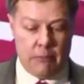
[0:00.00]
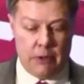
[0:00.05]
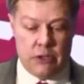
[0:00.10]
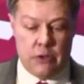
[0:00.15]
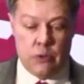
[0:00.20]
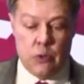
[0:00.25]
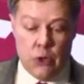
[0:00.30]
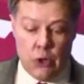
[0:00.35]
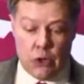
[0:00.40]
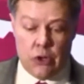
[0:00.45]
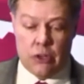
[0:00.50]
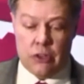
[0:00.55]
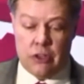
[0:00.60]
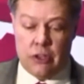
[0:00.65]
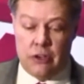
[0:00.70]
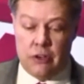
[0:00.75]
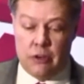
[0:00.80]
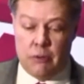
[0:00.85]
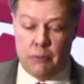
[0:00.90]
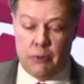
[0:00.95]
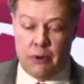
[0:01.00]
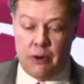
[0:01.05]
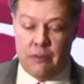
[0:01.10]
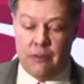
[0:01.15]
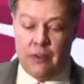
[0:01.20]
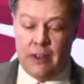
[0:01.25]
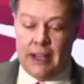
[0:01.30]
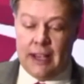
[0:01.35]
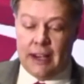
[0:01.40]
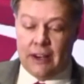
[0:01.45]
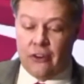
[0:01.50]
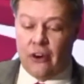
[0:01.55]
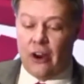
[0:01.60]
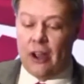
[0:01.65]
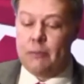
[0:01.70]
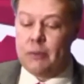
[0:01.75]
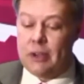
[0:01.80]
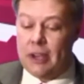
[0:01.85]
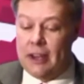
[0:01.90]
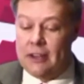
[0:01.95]
When you look at the number of
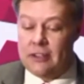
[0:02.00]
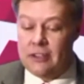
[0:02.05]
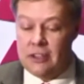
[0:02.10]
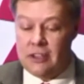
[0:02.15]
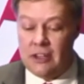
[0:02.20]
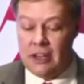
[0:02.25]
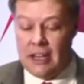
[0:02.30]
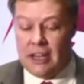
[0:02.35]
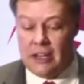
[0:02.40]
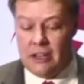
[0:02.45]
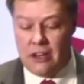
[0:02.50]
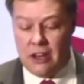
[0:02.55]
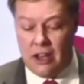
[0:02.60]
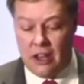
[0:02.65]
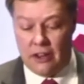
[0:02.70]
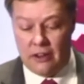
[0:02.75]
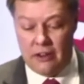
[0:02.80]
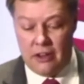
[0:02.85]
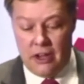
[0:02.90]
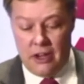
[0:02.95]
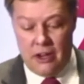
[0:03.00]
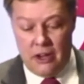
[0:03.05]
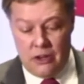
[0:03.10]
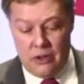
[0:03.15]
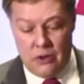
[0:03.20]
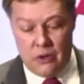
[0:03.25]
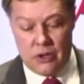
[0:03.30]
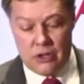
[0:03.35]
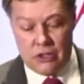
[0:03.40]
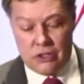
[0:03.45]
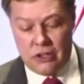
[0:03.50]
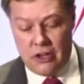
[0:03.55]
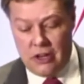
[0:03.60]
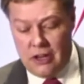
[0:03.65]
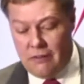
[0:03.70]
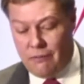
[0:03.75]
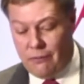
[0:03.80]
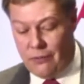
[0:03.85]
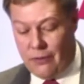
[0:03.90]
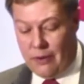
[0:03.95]
crime cases in India, you can
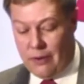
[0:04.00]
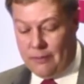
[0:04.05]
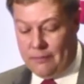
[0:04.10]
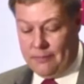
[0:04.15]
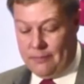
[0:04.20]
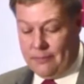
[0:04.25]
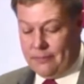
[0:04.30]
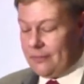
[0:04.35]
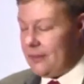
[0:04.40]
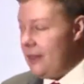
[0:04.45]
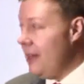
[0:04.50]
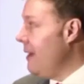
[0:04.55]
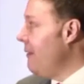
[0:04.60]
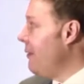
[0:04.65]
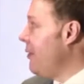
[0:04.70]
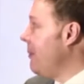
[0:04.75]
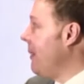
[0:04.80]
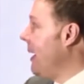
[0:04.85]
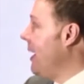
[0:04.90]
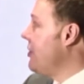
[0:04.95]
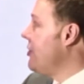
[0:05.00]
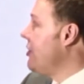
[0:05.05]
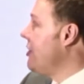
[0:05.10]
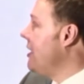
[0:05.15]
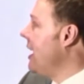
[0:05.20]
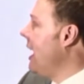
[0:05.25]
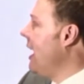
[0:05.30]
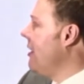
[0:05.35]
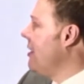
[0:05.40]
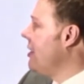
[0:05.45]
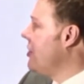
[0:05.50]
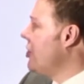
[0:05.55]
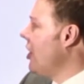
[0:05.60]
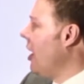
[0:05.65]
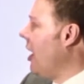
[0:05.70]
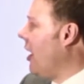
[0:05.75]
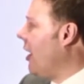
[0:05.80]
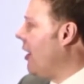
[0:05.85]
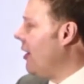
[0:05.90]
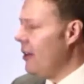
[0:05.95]
see from the information there, the
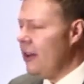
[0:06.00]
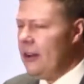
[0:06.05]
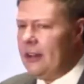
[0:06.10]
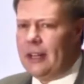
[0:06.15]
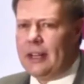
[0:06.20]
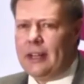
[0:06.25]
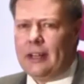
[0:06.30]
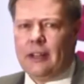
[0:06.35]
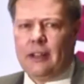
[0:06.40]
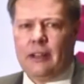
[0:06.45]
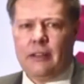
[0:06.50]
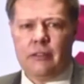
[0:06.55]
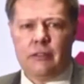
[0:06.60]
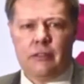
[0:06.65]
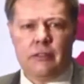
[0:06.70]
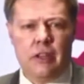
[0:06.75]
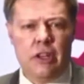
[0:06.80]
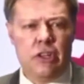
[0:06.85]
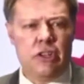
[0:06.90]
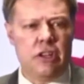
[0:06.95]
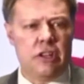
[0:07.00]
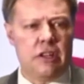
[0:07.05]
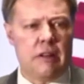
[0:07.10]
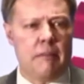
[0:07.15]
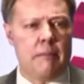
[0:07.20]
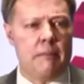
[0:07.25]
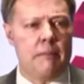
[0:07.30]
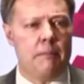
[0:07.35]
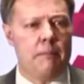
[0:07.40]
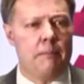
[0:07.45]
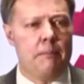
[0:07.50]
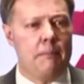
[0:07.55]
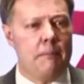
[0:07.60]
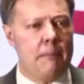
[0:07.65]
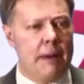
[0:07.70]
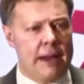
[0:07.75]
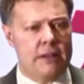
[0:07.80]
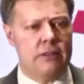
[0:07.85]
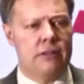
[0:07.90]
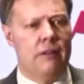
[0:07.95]
chart, this is a
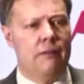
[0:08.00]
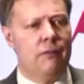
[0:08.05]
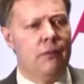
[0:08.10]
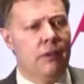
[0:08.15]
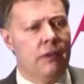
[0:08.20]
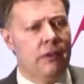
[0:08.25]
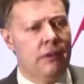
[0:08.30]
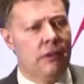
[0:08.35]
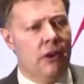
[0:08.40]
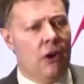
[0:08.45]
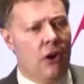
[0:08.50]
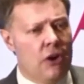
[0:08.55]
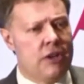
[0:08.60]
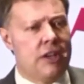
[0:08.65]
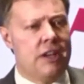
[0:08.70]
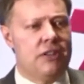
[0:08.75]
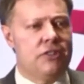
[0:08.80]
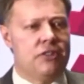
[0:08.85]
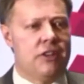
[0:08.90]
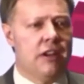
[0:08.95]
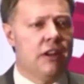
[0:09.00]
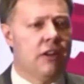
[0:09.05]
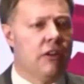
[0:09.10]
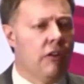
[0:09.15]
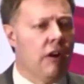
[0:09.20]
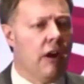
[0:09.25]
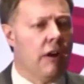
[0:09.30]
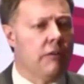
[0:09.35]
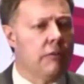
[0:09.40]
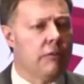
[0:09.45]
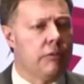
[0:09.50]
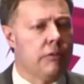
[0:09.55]
massive hockey stick growth.